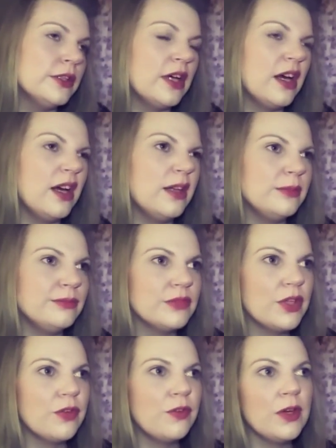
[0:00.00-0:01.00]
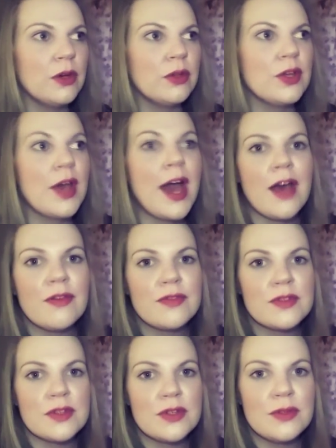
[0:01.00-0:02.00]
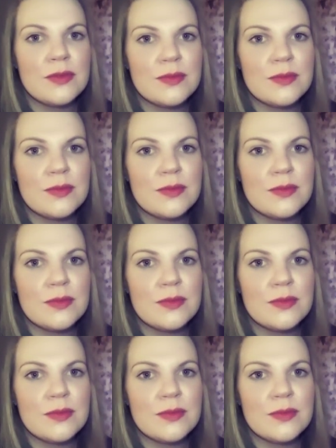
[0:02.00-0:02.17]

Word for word: um, you feel you have to